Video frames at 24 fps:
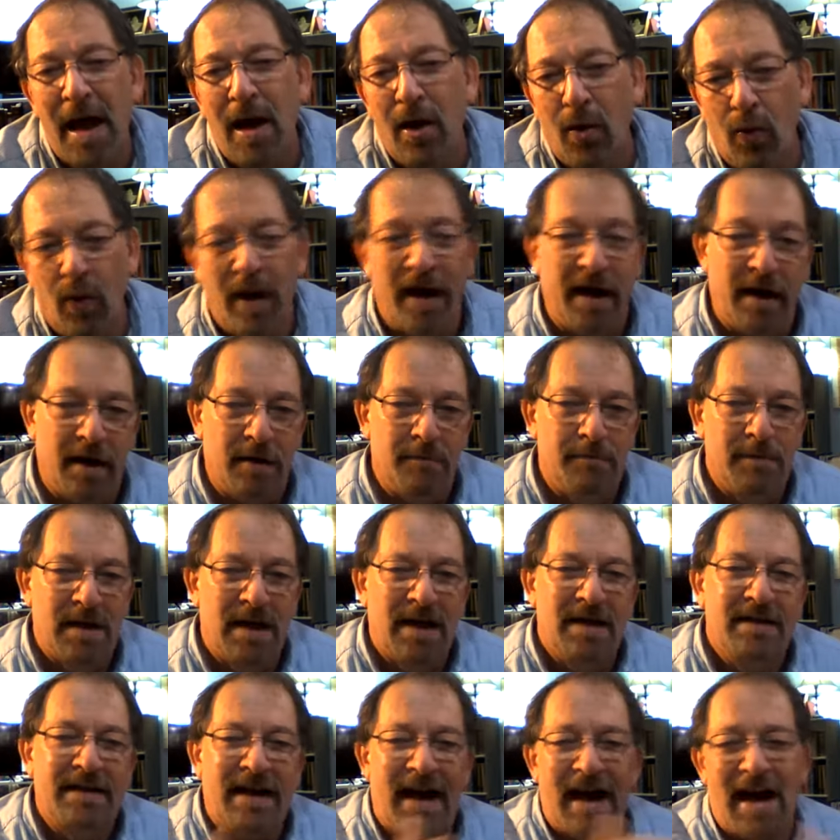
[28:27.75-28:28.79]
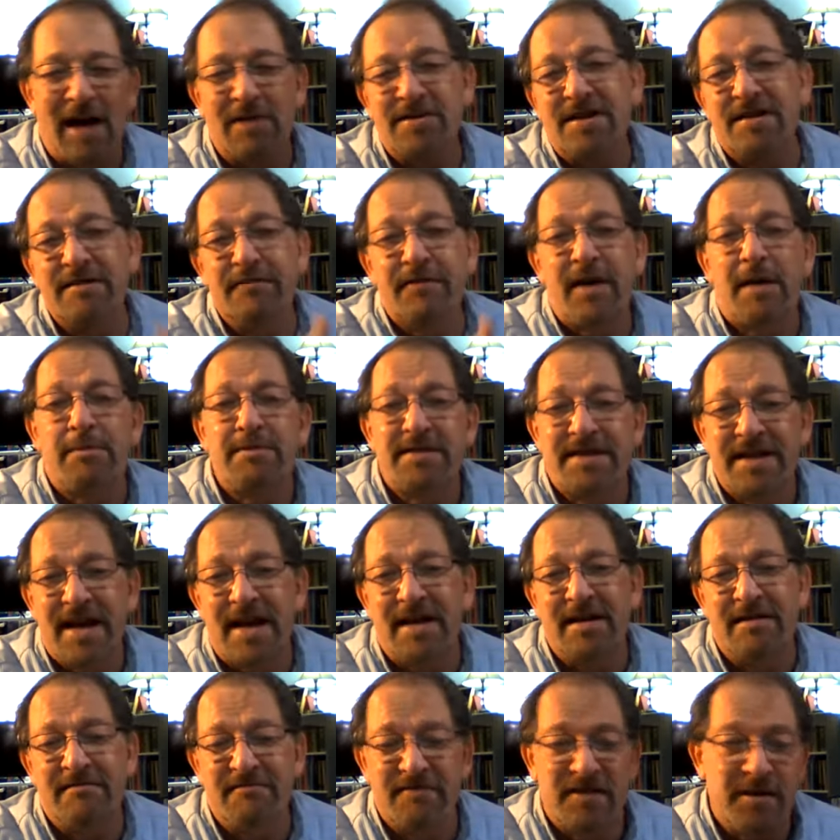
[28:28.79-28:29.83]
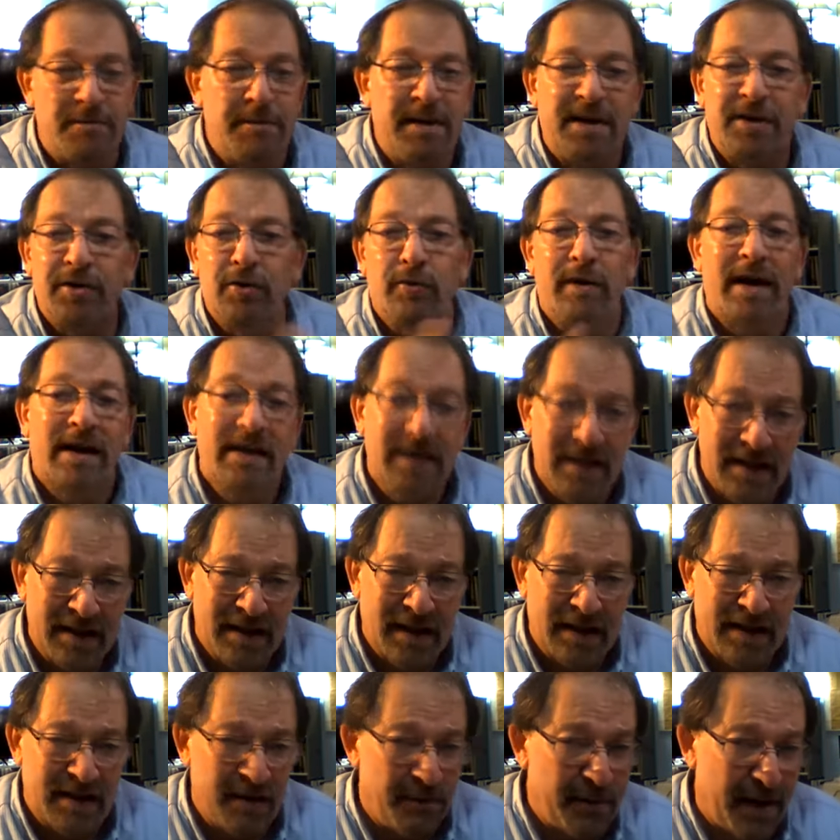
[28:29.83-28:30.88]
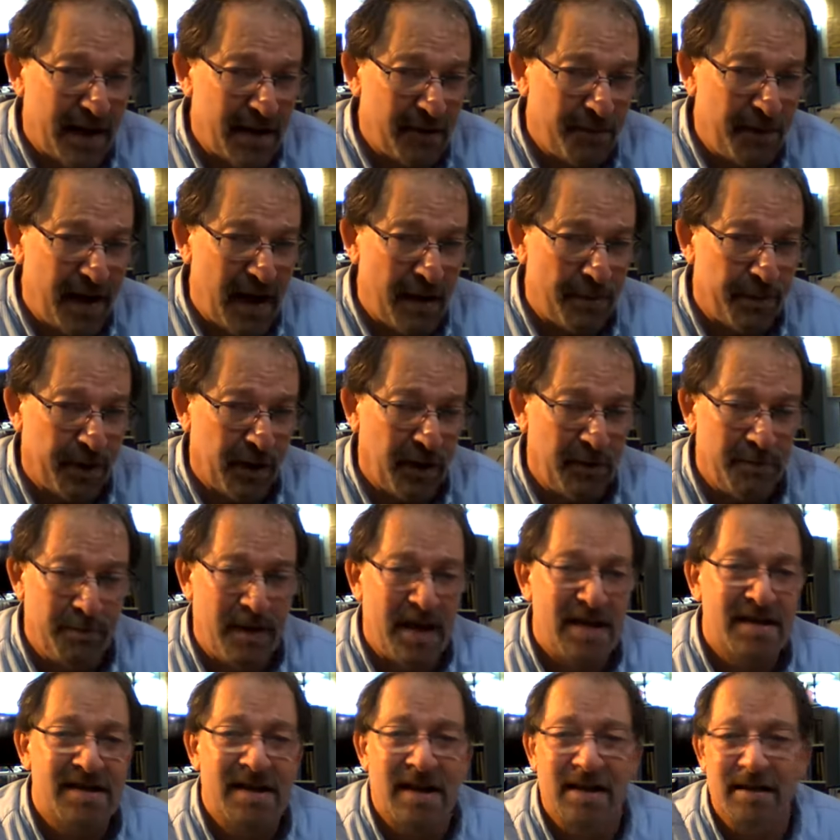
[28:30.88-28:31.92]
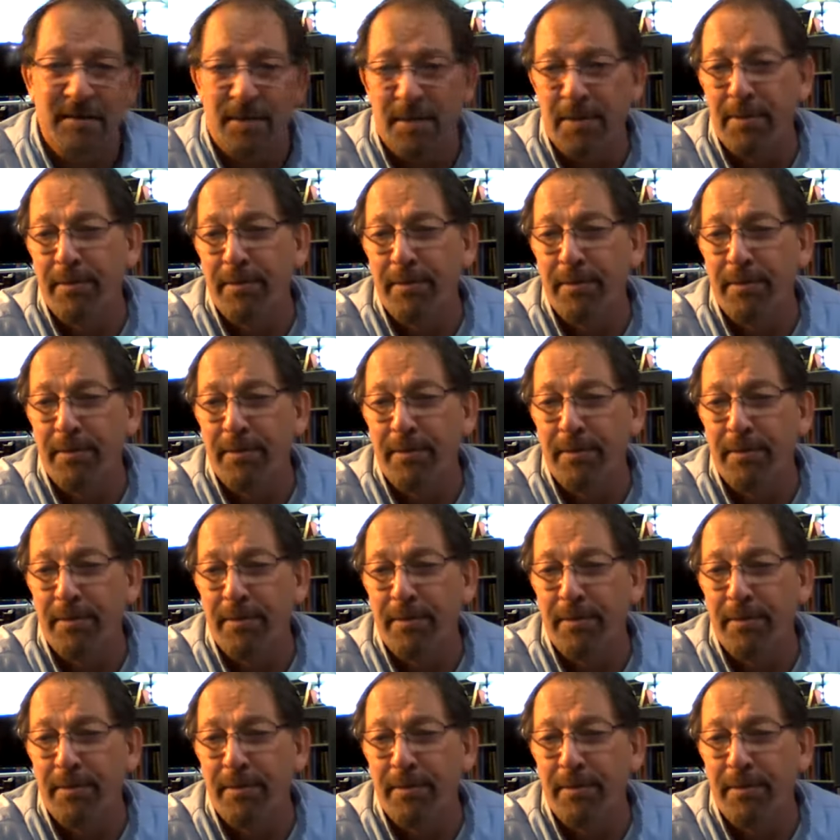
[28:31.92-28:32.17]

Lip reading: where the House of Representatives would be directly elected by the people and based on the